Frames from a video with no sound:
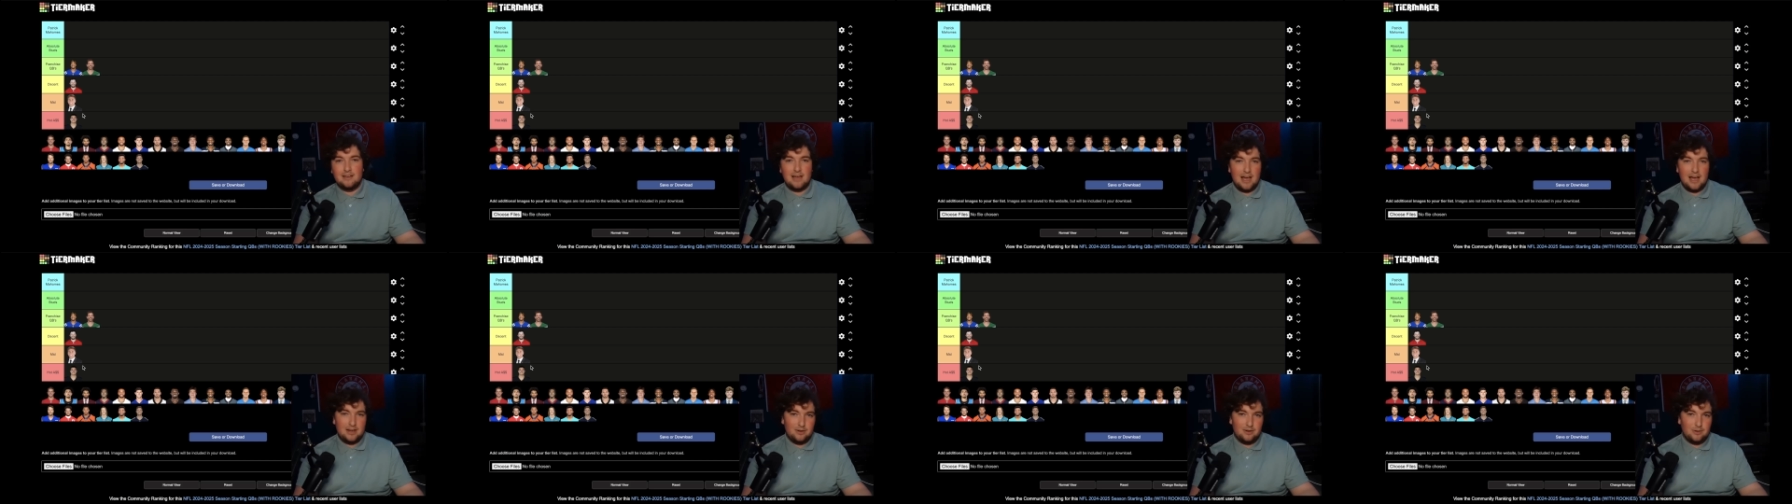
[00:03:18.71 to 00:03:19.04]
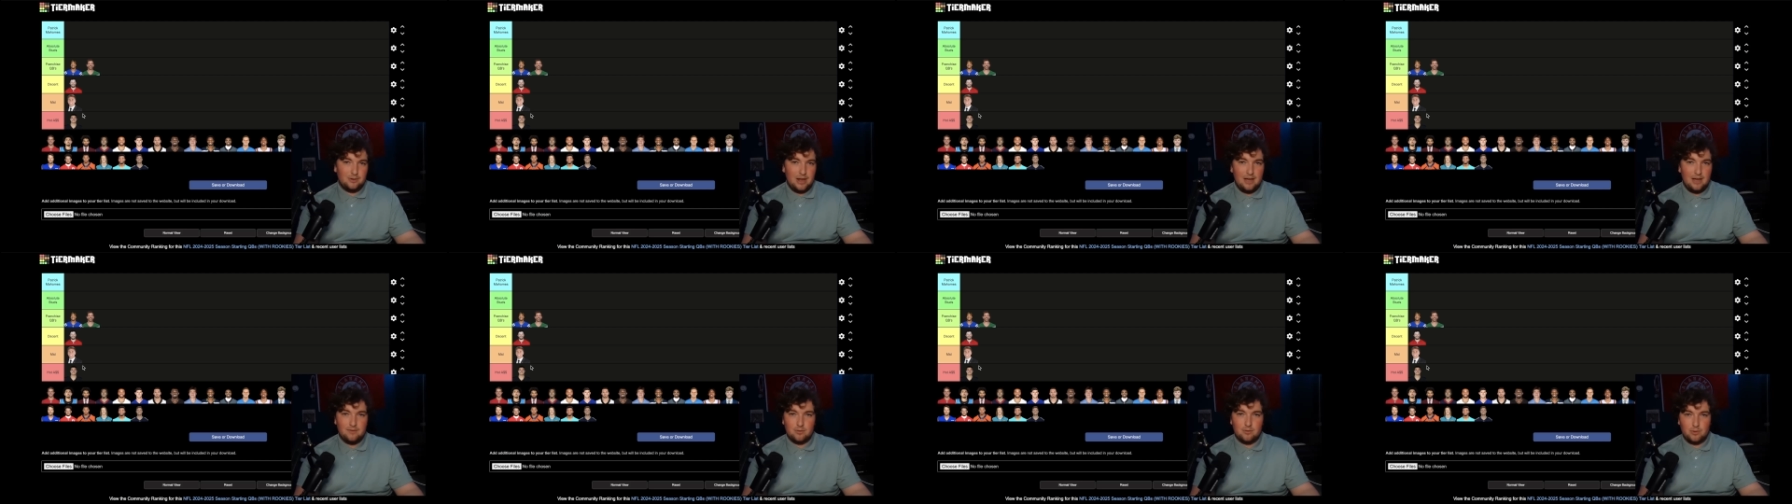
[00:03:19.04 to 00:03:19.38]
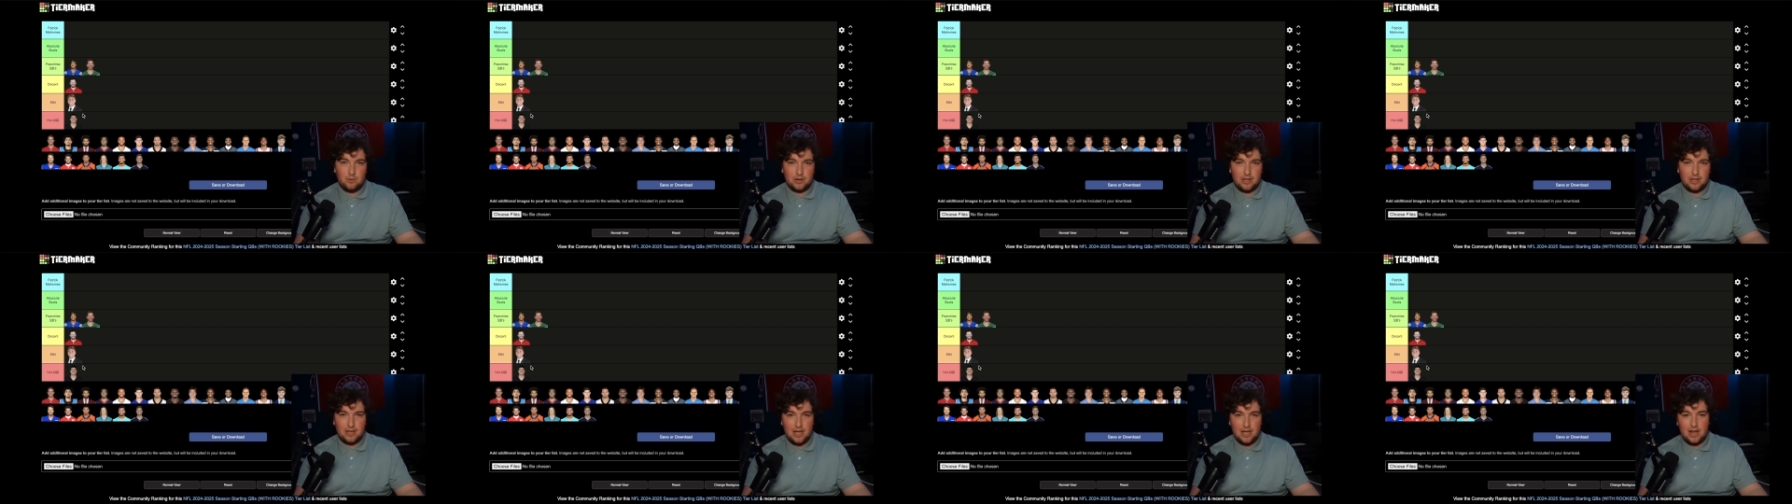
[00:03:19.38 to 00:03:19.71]
I don't have a
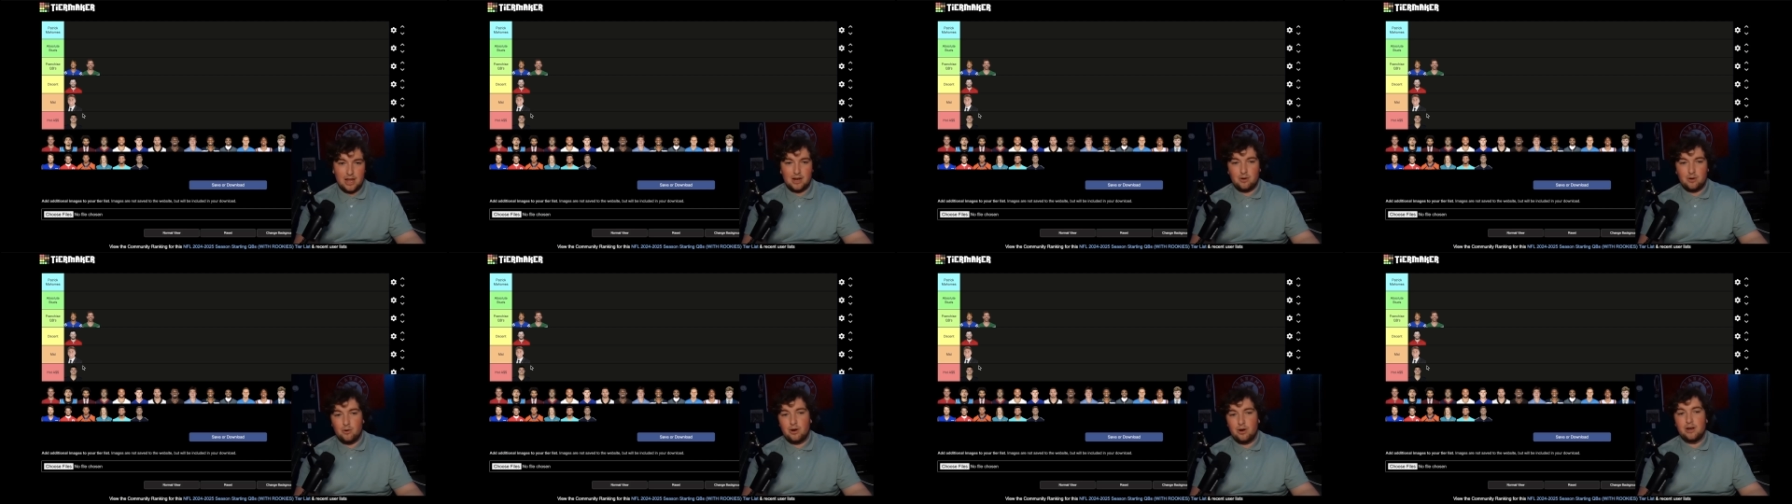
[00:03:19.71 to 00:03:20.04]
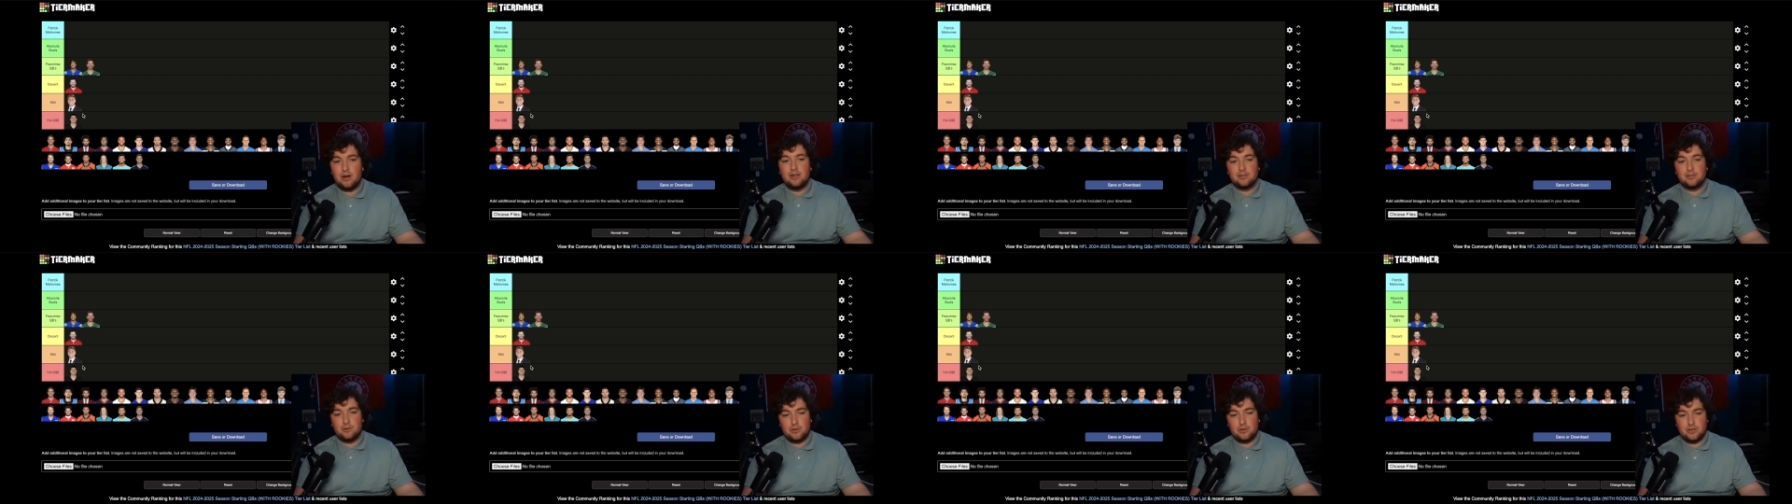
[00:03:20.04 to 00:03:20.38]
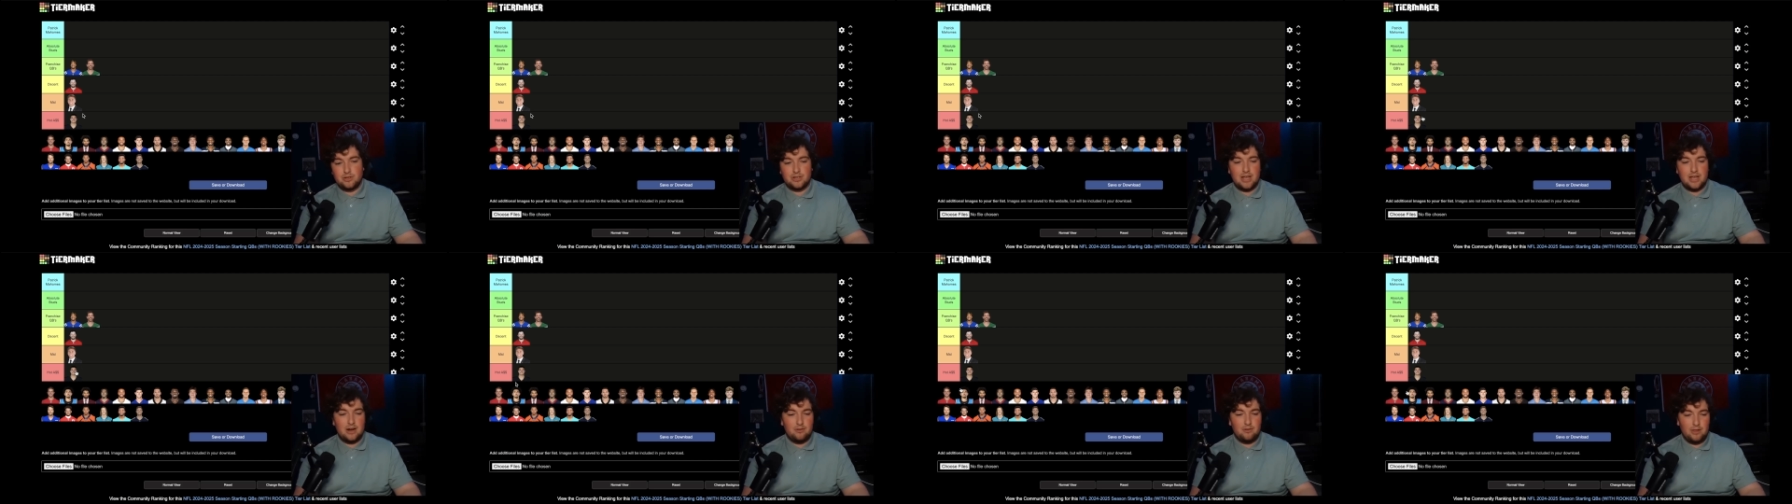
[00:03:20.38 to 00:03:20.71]
rookie category, so he
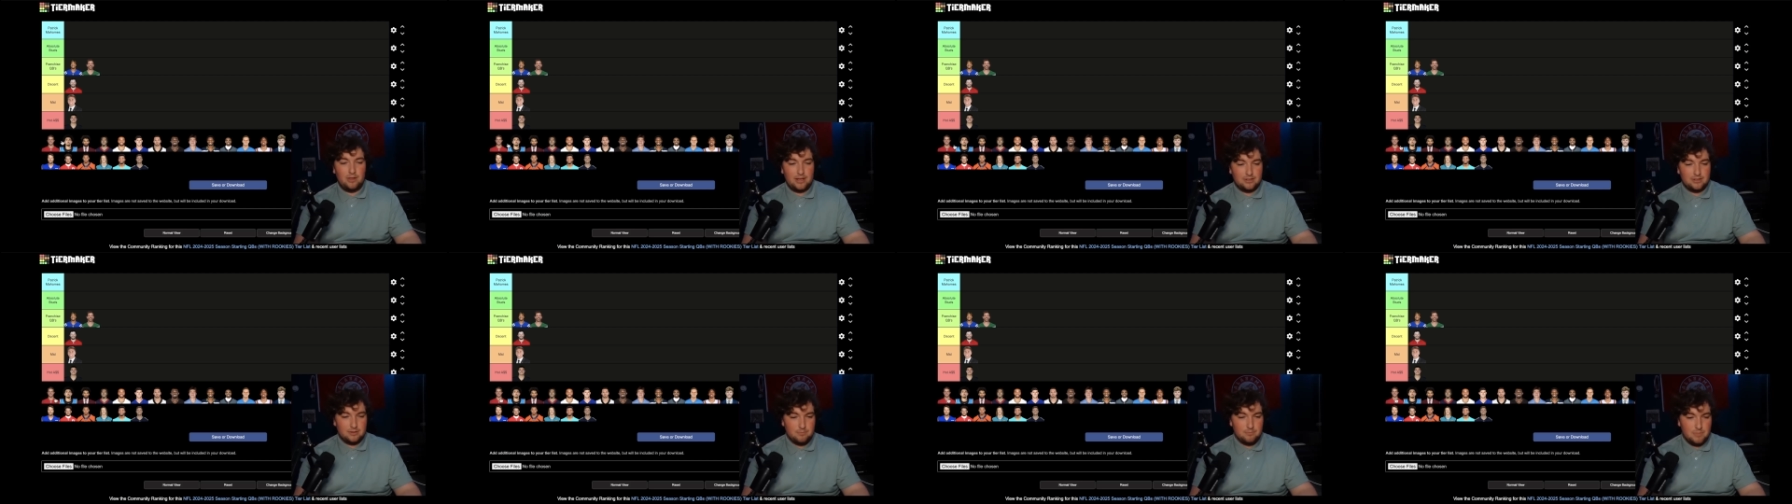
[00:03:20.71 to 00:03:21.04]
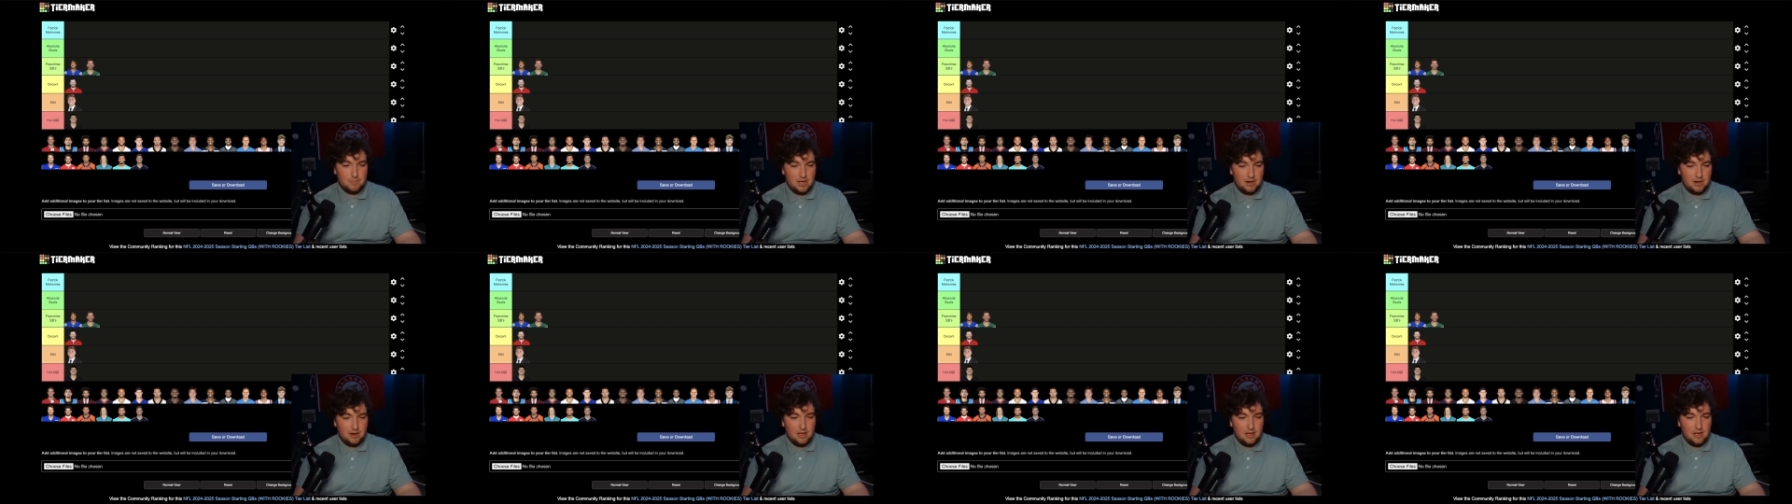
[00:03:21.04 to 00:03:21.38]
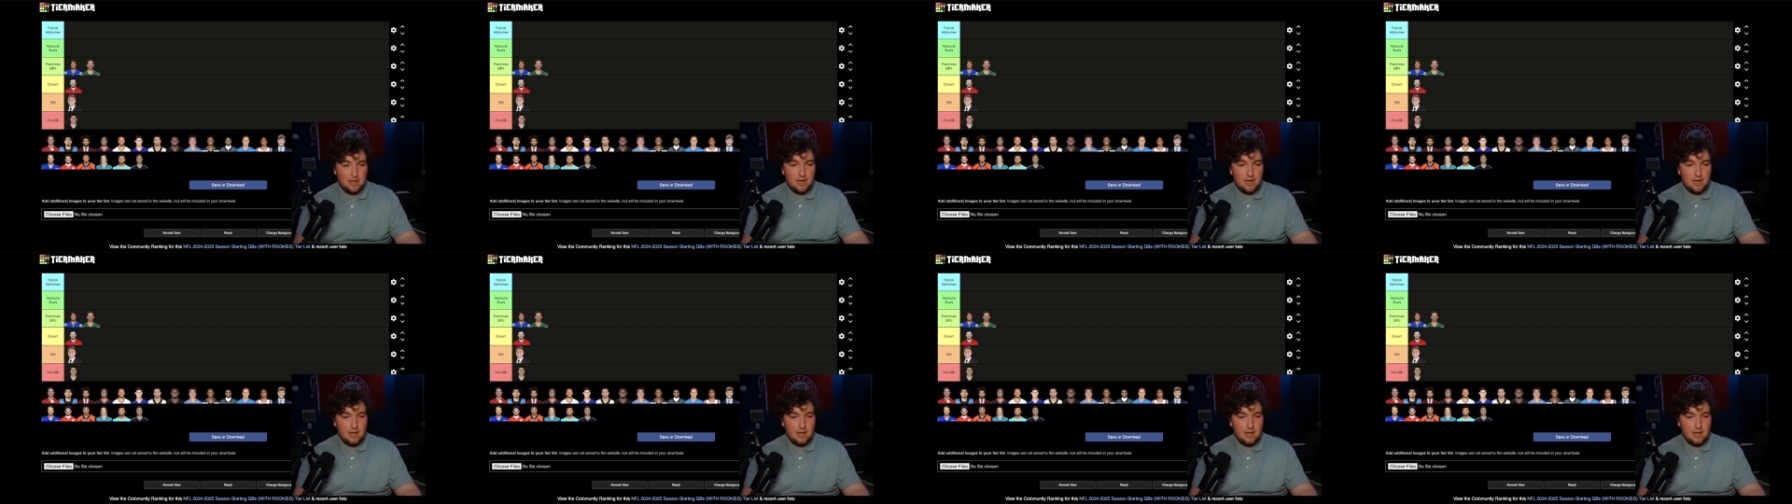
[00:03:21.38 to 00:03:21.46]
just kind of lands in mid.